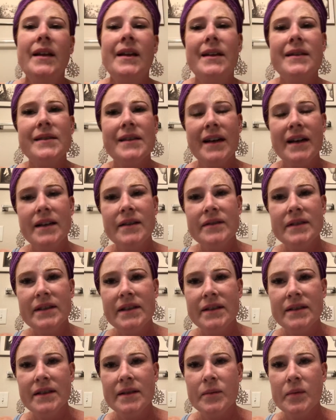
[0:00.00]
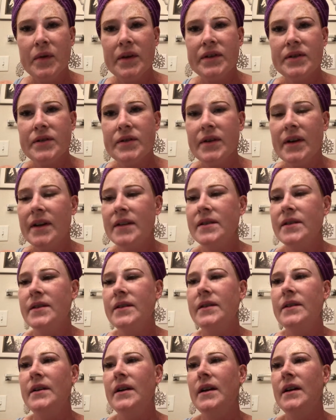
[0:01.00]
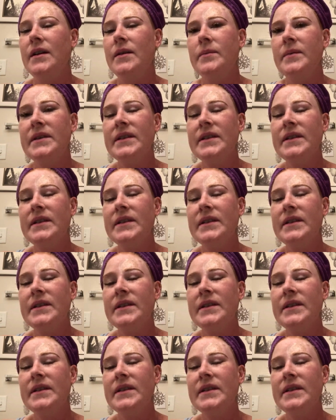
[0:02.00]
It's kind of a tinted moisturizer.